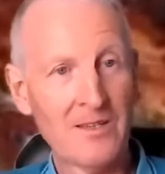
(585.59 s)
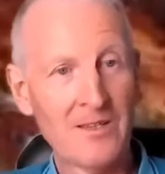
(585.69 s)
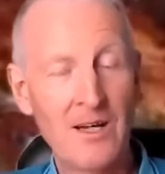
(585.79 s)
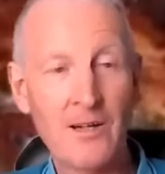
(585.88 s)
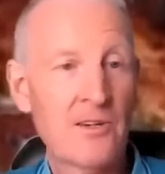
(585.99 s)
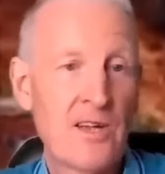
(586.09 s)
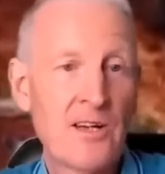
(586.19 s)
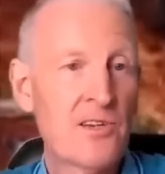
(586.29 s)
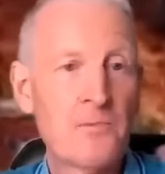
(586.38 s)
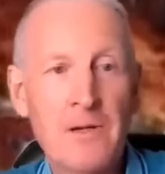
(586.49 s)
You know, because
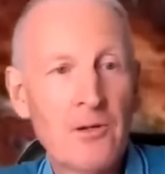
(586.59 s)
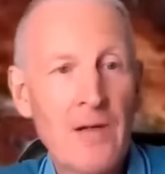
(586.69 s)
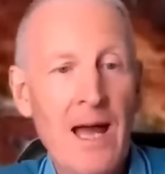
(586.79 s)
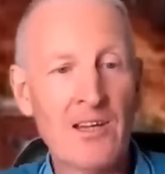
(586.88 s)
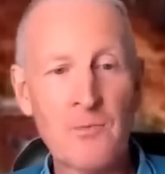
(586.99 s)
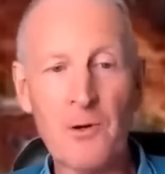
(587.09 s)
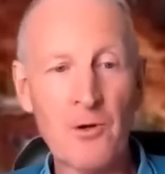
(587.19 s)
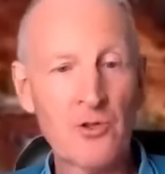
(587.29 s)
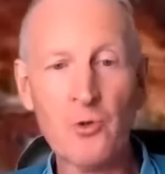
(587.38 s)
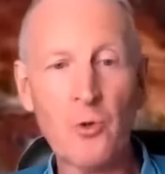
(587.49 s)
there's still that
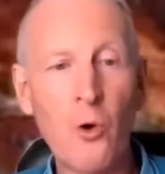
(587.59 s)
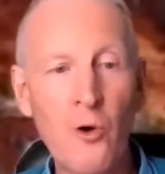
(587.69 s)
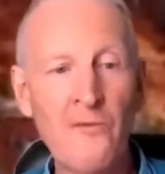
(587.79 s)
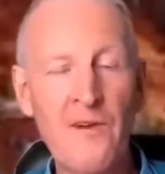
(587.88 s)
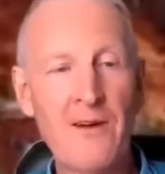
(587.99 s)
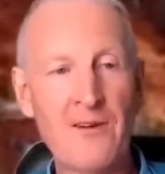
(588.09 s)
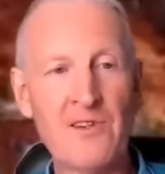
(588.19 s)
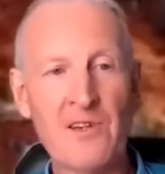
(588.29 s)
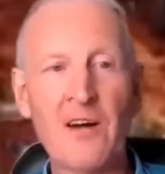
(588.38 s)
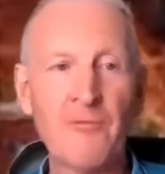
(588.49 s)
spiritual warfare
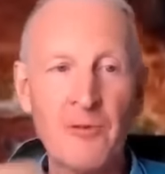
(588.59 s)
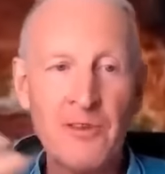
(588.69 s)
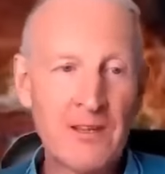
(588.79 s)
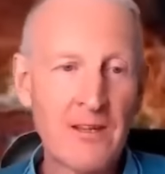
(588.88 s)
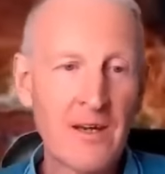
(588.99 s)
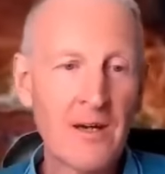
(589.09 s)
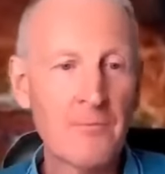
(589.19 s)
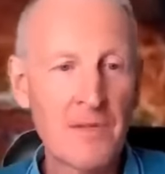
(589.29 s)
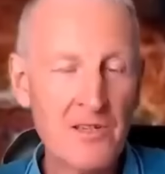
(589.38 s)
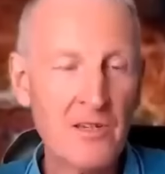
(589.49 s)
stuff within the
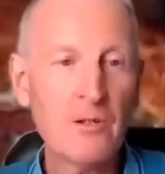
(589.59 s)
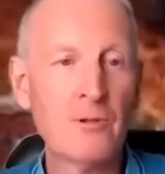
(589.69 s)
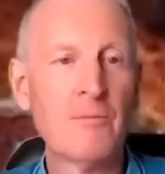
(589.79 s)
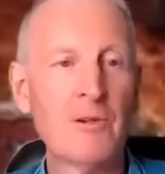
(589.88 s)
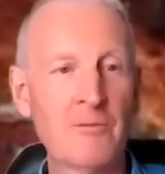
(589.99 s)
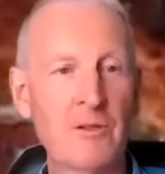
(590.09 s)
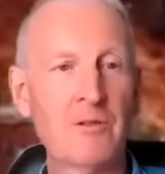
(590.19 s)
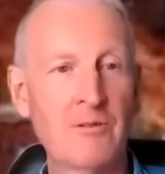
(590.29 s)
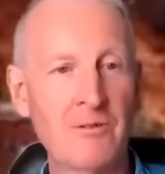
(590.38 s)
mystical movement,